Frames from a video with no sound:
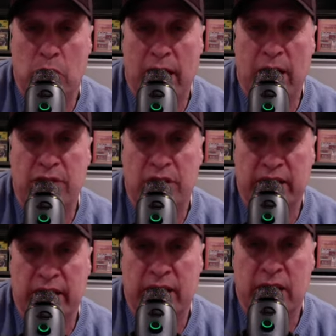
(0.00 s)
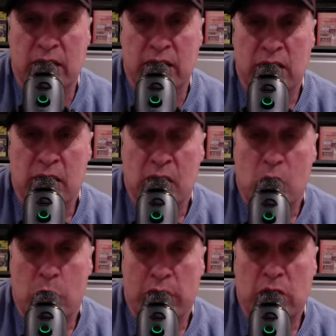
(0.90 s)
Ralph did
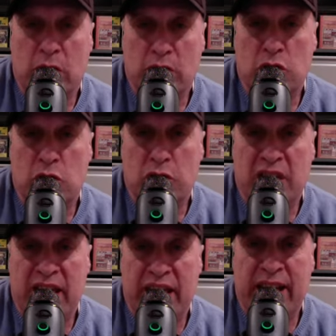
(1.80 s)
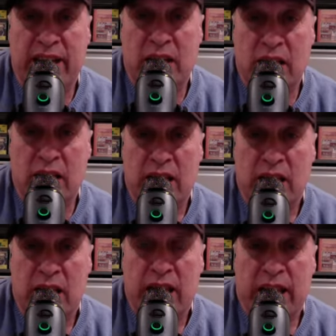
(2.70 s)
when he took Surtain,
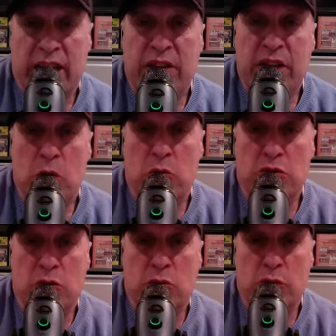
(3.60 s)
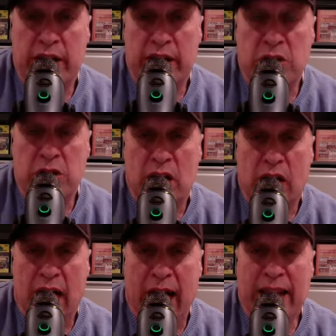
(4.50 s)
even though it was a reach.
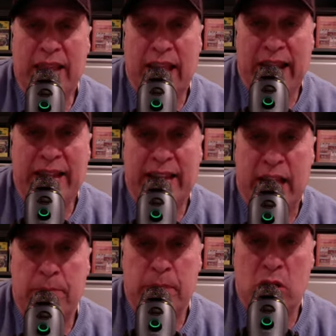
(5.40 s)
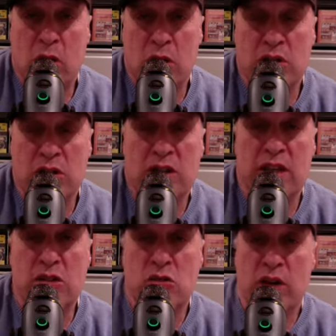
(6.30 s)
I like that because
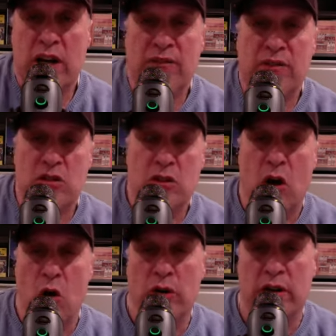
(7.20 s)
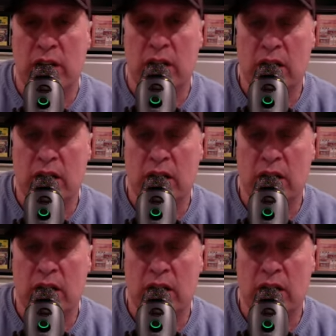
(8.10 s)
this draft is loaded